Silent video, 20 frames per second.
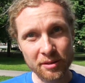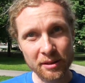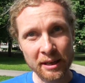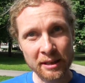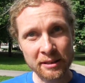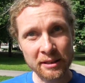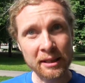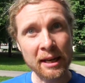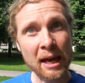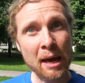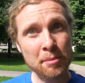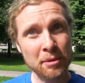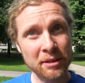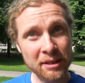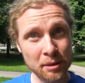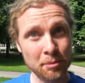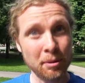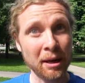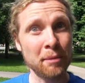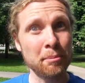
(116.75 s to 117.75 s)
as
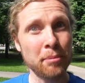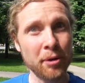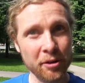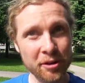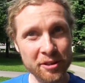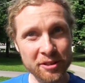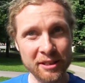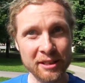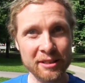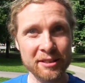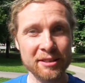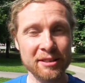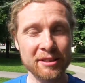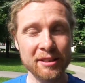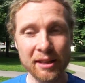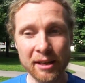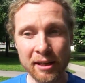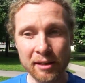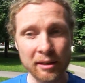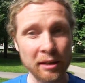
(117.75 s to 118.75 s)
inhabited by persons
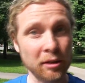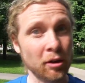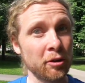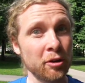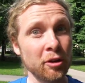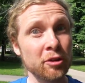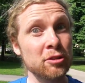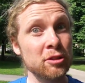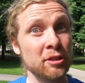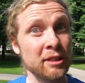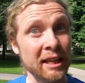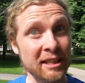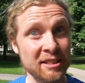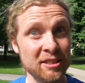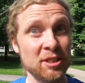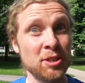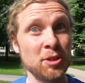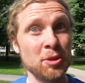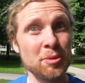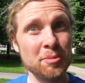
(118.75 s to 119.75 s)
that are not just
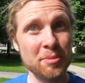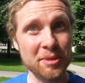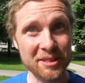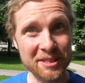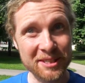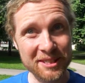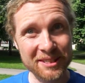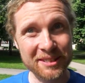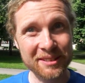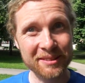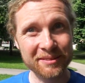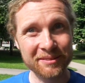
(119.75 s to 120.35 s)
humans.